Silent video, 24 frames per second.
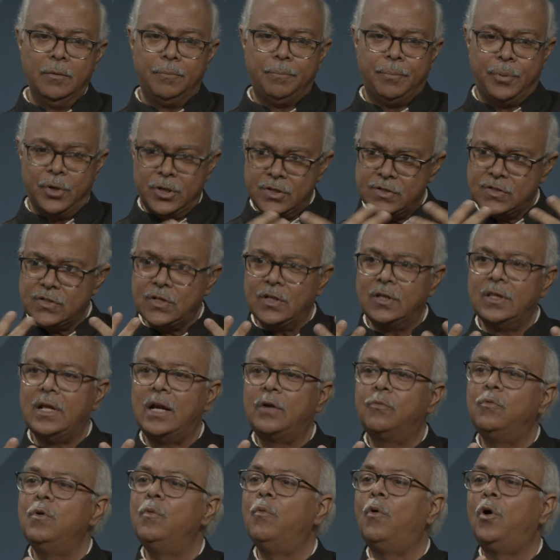person that
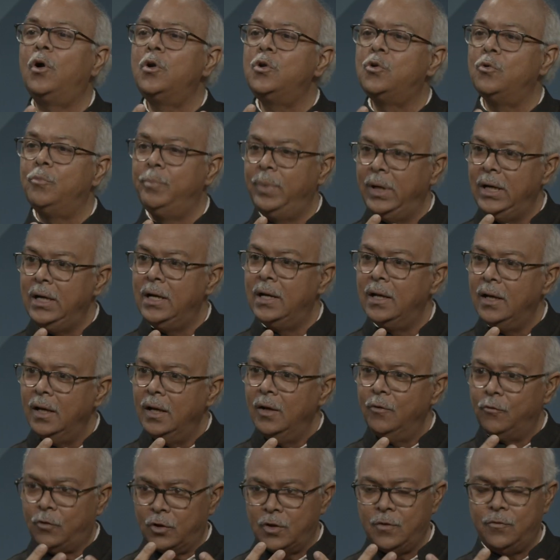we want to build
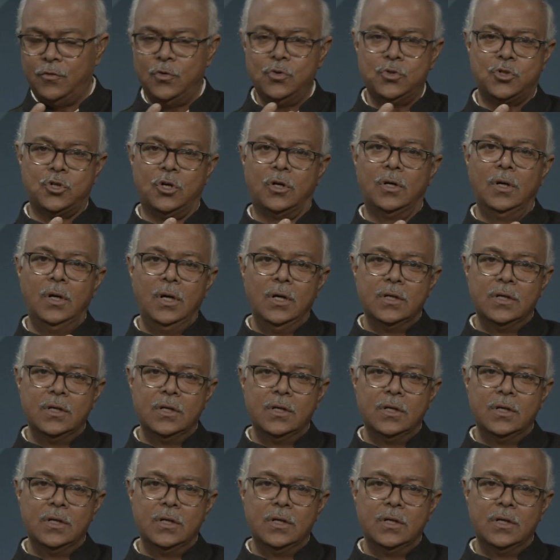for the future.